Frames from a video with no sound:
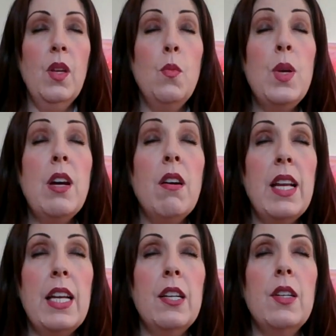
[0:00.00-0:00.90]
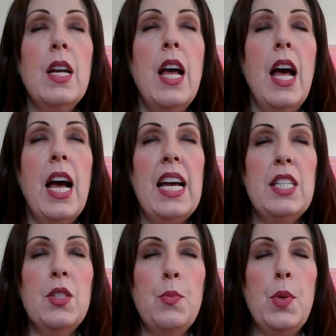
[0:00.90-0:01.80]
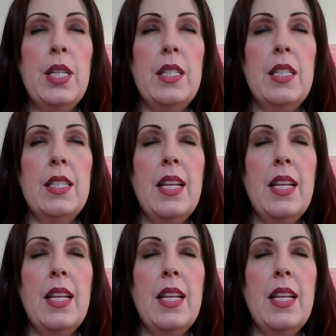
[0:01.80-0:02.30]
We are here and present